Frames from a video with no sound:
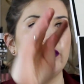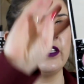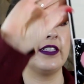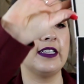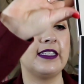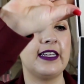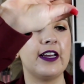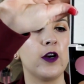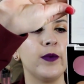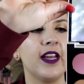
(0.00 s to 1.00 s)
This is
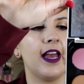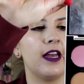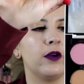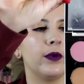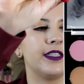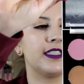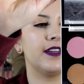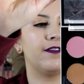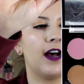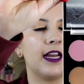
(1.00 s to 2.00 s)
the Urban Decay Gwen
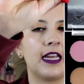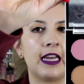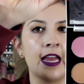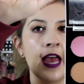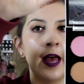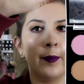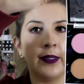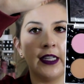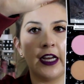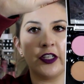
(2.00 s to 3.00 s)
Stefani
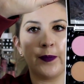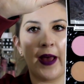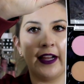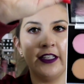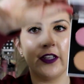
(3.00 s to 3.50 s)
blush palette,